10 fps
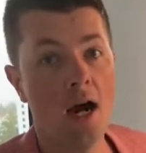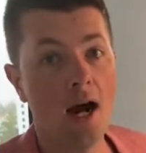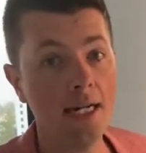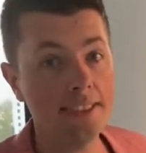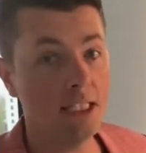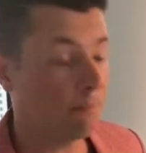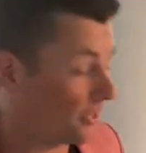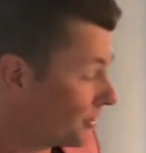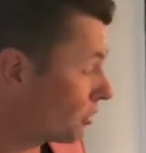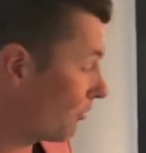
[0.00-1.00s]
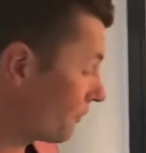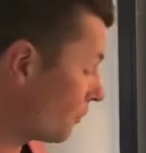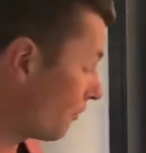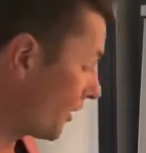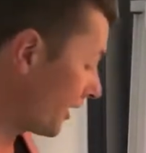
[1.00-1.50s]
I typically do a
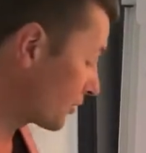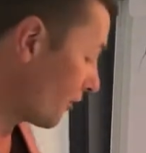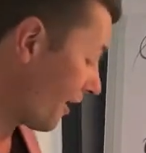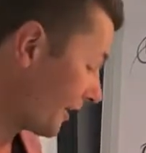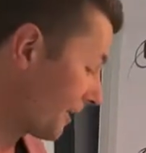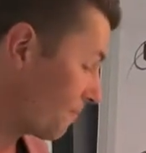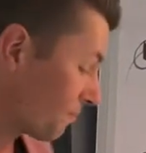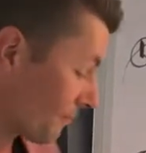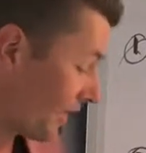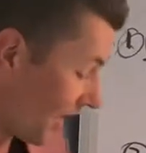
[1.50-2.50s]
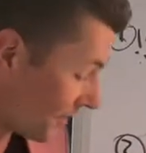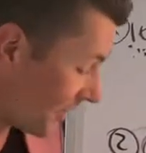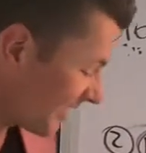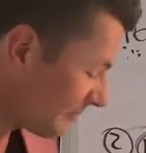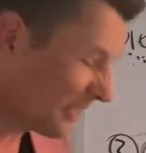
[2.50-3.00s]
few things like, I know
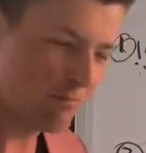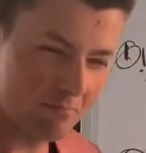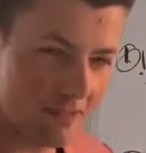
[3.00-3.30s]
it's a bit,